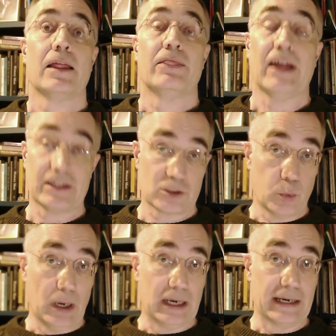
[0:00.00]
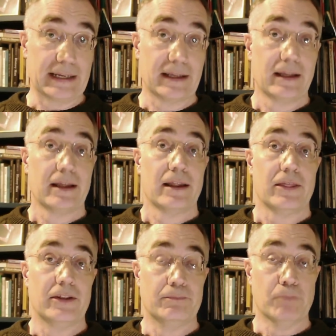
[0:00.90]
That's why
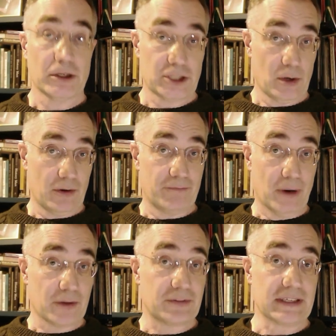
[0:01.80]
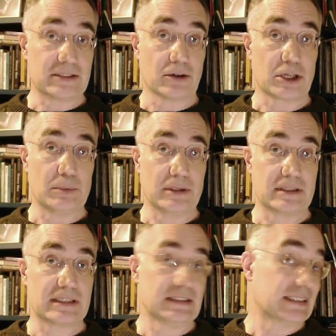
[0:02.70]
the motto of both these
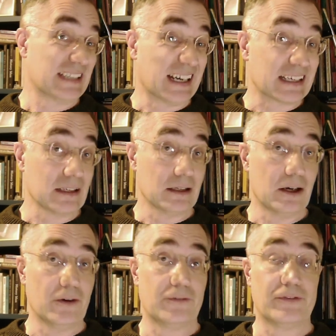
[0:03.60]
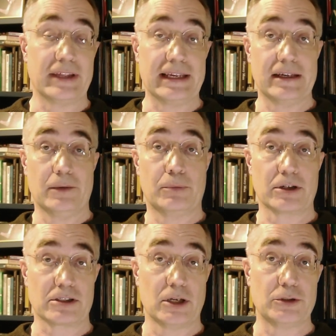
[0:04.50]
documents and the title of the uh,
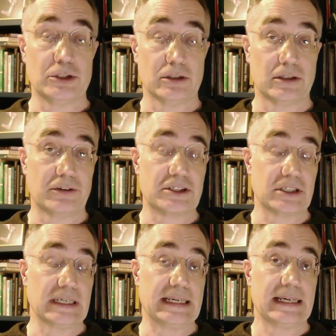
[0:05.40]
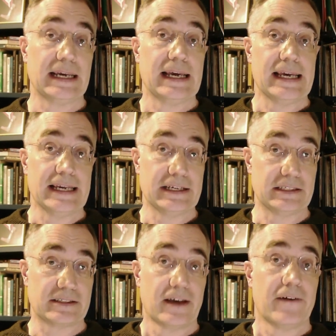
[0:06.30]
Proslogion originally
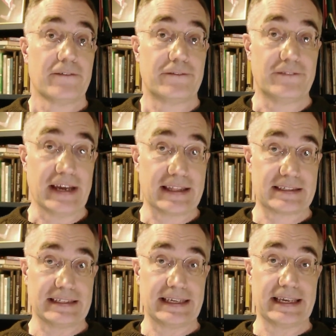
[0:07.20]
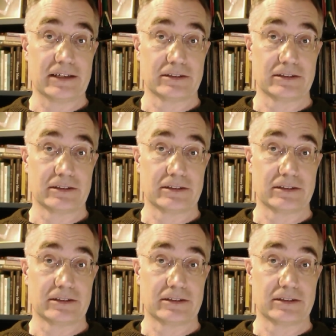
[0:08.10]
is Faith Seeking